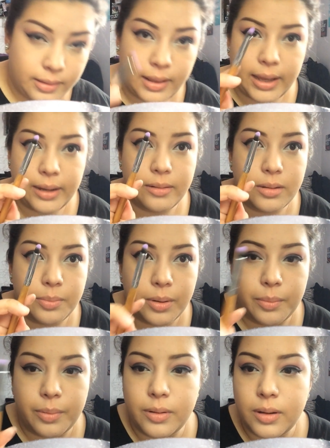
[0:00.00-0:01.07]
light
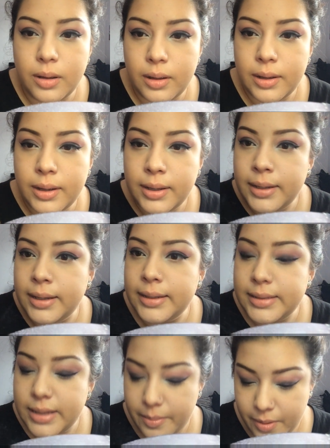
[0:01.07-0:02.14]
purple.
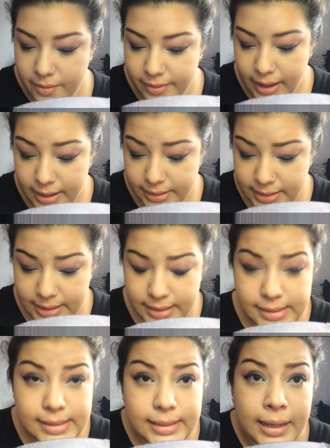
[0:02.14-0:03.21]
Tap off the
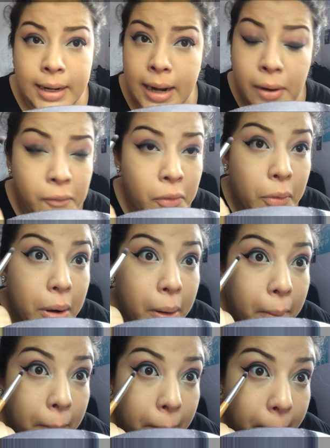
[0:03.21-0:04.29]
excess and get it everywhere.